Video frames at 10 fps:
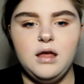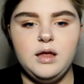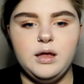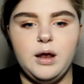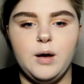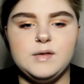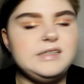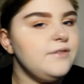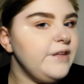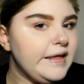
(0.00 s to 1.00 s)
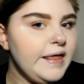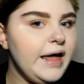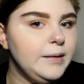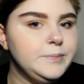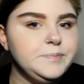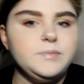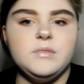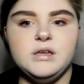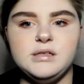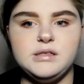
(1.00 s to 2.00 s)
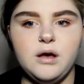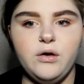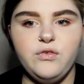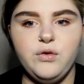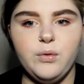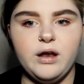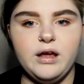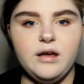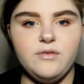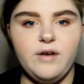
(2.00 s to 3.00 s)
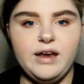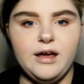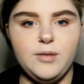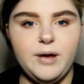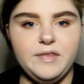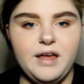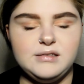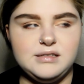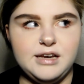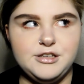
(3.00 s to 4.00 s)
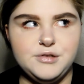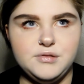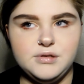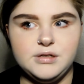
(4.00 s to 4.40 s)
you know, stuff like that. So if you want to find out about that, stay tuned.